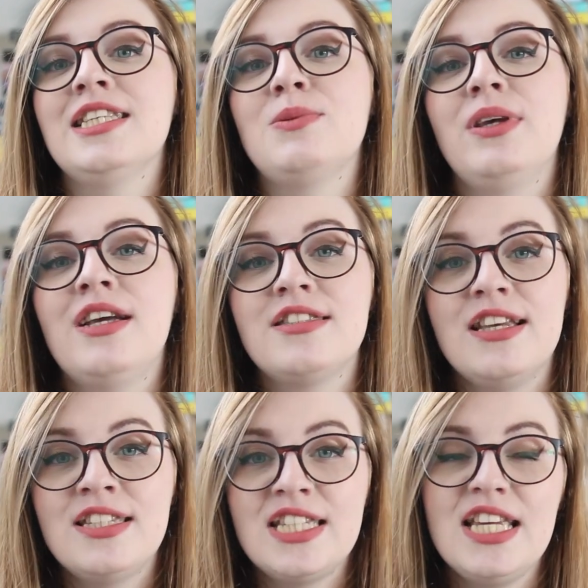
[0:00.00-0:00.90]
is because
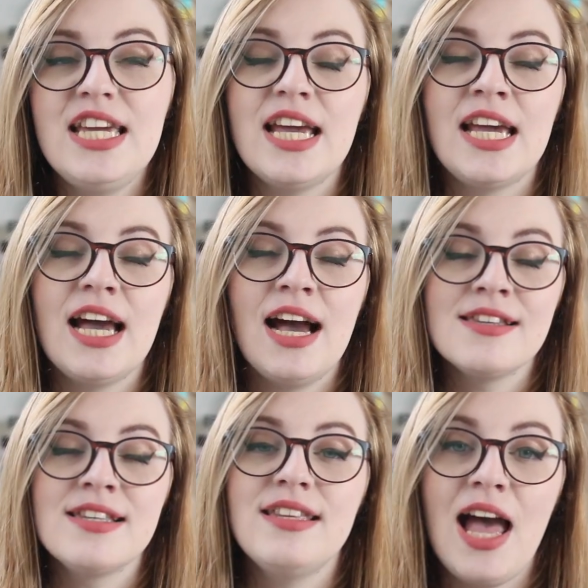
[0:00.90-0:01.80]
they see it
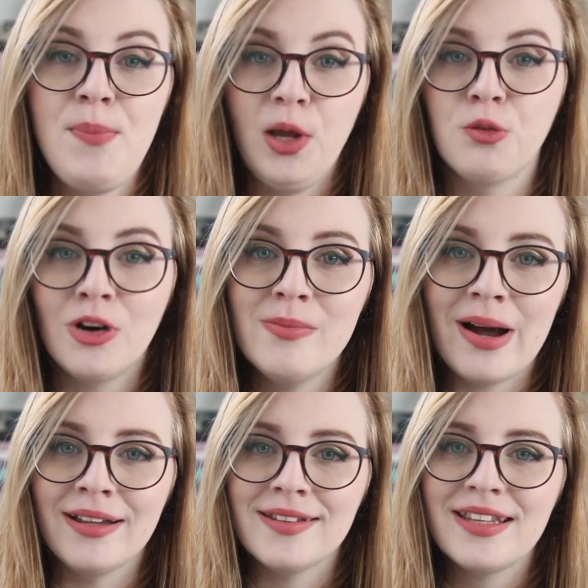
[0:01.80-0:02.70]
as this epic
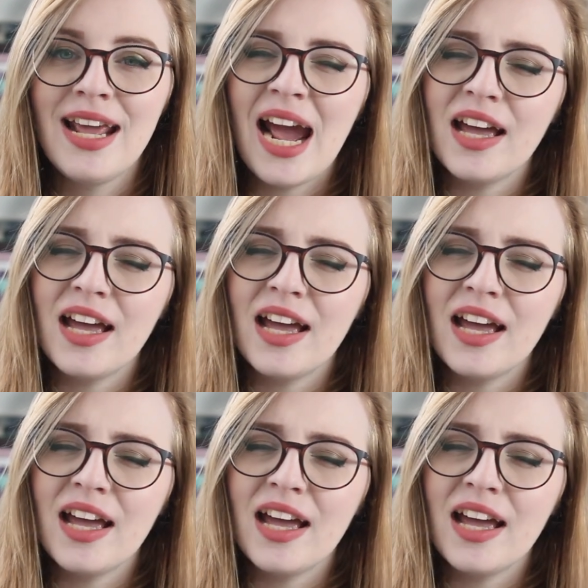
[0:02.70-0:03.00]
romance,